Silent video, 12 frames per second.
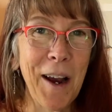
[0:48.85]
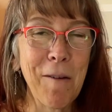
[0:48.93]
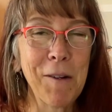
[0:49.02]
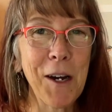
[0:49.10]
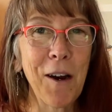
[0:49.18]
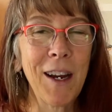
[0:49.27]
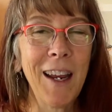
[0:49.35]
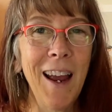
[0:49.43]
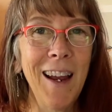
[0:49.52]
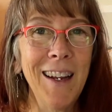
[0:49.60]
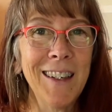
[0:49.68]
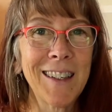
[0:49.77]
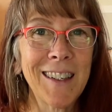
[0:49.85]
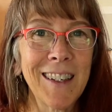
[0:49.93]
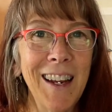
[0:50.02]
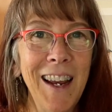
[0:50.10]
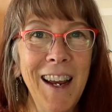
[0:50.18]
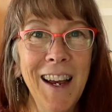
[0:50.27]
I'm Tara
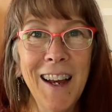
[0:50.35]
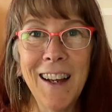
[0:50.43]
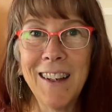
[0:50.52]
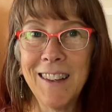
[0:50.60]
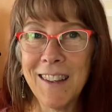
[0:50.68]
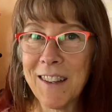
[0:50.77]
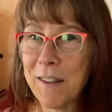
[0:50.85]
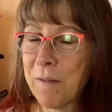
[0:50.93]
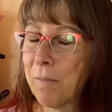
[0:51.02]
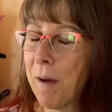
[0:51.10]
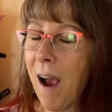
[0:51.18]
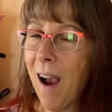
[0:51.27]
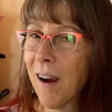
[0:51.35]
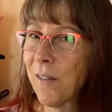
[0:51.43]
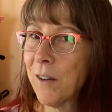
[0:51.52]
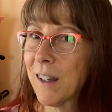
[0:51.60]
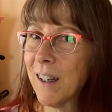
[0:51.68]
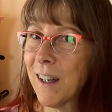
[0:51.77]
Kate, and back
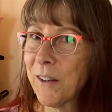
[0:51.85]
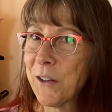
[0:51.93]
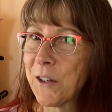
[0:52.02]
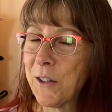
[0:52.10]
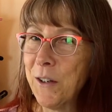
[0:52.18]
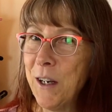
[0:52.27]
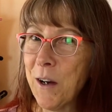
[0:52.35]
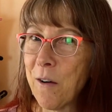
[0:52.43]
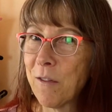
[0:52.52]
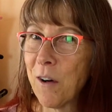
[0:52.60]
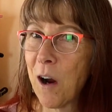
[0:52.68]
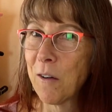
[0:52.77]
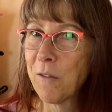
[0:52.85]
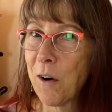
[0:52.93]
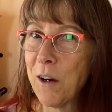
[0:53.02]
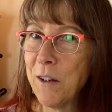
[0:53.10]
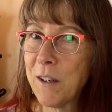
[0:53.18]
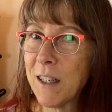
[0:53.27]
with another studio vlog for
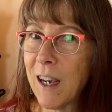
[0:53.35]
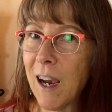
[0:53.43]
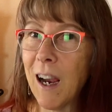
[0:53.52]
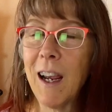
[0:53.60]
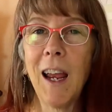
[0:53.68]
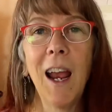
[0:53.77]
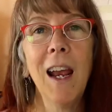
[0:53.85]
you today.